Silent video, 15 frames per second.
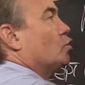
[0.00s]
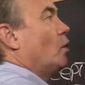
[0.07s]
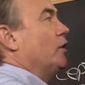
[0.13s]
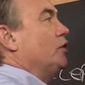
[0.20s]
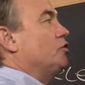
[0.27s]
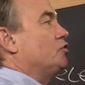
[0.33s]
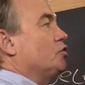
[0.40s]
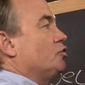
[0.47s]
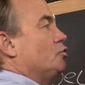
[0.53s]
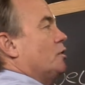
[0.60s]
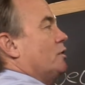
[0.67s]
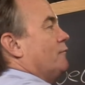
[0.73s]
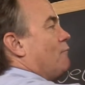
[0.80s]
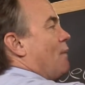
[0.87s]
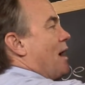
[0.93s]
twenty-two
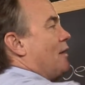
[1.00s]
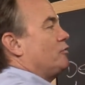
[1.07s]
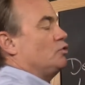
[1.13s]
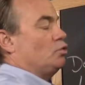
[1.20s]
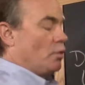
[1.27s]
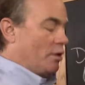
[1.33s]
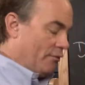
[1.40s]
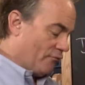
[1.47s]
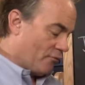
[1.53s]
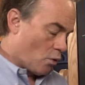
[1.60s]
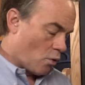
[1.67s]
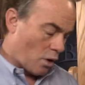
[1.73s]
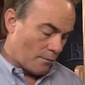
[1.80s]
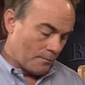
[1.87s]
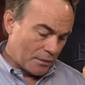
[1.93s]
of Matthew
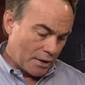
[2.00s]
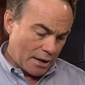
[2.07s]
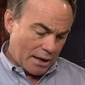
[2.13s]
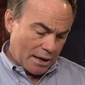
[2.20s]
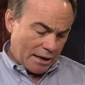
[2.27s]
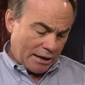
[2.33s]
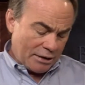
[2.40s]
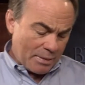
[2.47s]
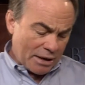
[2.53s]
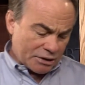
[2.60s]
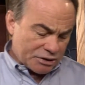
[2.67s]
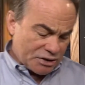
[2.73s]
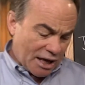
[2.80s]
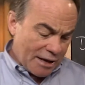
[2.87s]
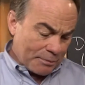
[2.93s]
twenty-four. And he made a
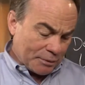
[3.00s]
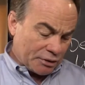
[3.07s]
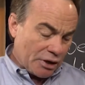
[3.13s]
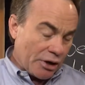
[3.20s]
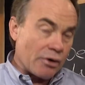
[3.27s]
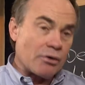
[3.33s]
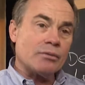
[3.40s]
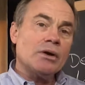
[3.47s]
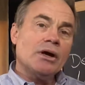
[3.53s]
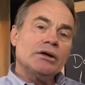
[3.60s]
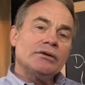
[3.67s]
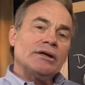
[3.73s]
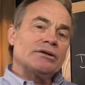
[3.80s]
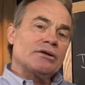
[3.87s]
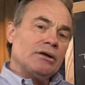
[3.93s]
statement here
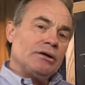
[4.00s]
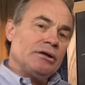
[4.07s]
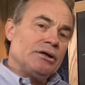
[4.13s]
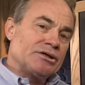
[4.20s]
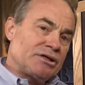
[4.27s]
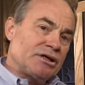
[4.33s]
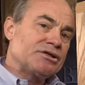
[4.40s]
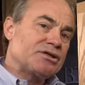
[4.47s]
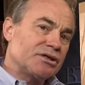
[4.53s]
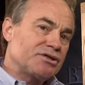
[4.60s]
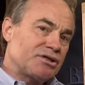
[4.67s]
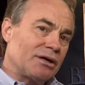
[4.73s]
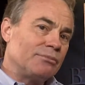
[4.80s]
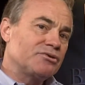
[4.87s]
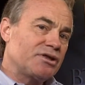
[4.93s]
that, in a sense,
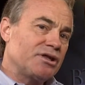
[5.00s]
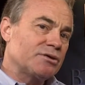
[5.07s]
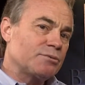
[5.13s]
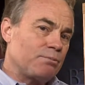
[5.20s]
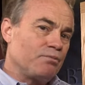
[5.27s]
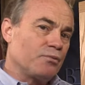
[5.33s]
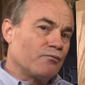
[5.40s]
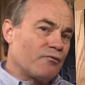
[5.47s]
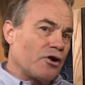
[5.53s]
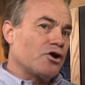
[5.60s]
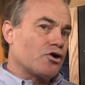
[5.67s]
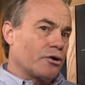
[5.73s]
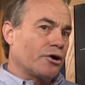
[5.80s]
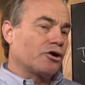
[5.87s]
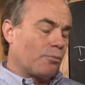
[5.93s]
sums this very
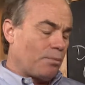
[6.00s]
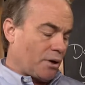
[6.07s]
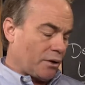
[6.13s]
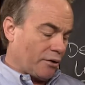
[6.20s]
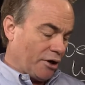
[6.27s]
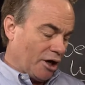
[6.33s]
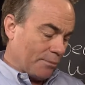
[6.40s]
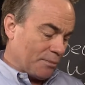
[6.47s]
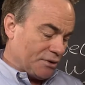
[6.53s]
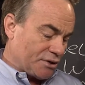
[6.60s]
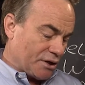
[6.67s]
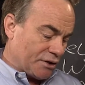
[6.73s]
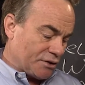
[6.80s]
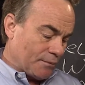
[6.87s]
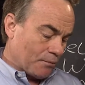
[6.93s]
critical period up. He
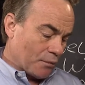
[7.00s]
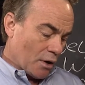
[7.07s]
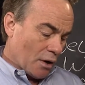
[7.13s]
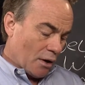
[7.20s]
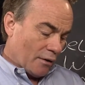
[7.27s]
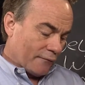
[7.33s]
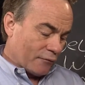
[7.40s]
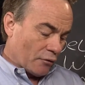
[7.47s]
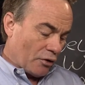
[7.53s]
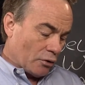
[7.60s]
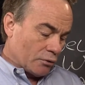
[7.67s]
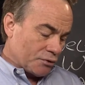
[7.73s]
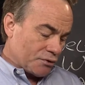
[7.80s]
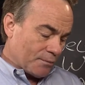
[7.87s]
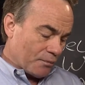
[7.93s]
says, "For
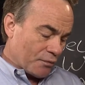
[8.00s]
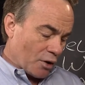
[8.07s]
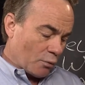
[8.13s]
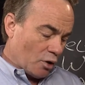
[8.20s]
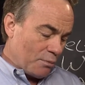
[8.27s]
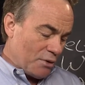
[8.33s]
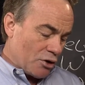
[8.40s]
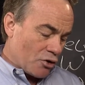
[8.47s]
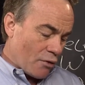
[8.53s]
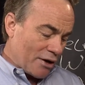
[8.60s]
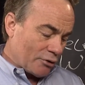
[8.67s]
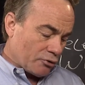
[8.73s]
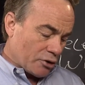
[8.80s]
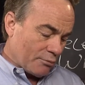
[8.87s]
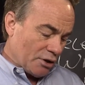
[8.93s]
those, there will be
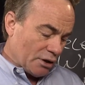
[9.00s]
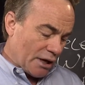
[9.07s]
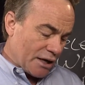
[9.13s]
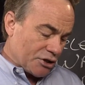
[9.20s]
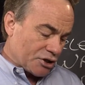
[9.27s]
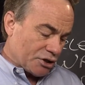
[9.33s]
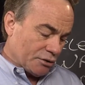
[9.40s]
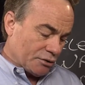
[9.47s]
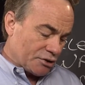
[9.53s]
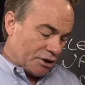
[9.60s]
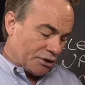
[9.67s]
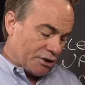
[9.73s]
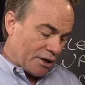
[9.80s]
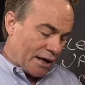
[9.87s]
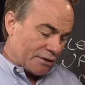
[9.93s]
great tribulation,
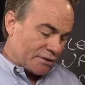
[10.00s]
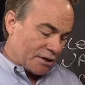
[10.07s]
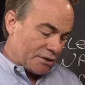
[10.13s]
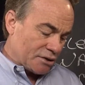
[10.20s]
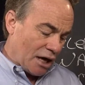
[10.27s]
such as has